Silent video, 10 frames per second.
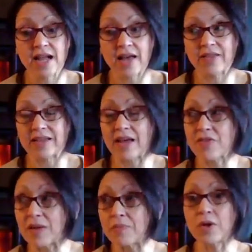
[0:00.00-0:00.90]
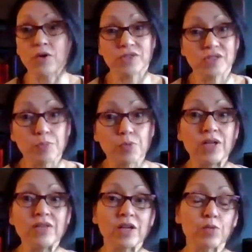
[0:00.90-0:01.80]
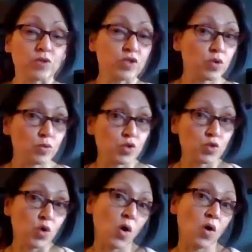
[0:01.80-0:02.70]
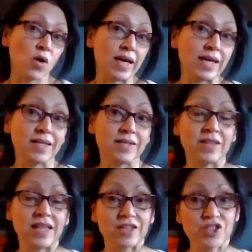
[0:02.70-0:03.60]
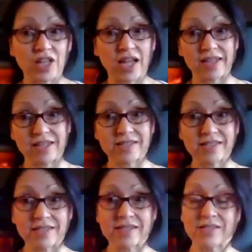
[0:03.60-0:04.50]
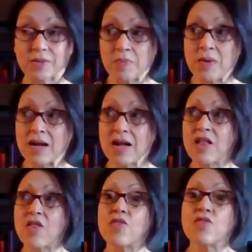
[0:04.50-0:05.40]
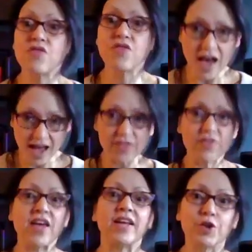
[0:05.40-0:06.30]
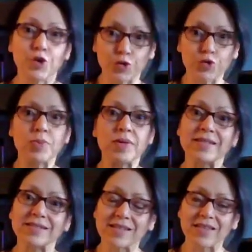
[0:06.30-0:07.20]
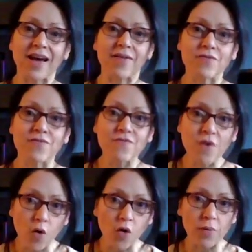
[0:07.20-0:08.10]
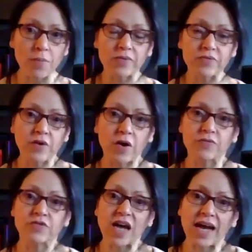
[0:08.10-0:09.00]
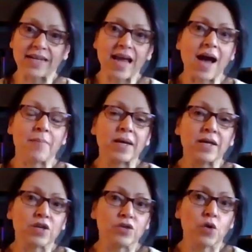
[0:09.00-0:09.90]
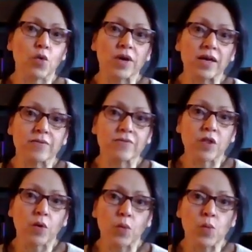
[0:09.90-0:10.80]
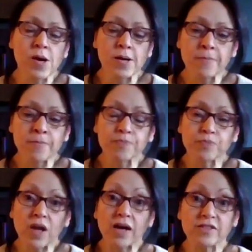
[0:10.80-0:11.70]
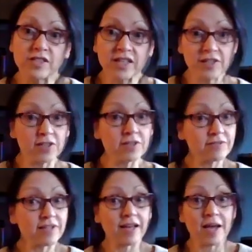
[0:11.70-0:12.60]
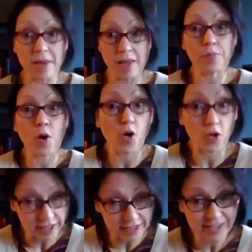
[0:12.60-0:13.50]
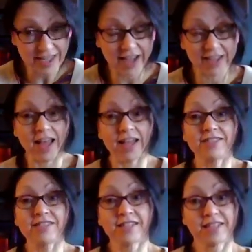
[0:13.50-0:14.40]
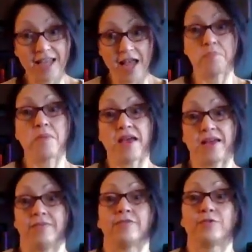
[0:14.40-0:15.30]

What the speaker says: And then I think because the breathing was so strong in the Ashtanga system, that then hooked me into that form of dynamic yogic flow until I met Paul in Thailand and met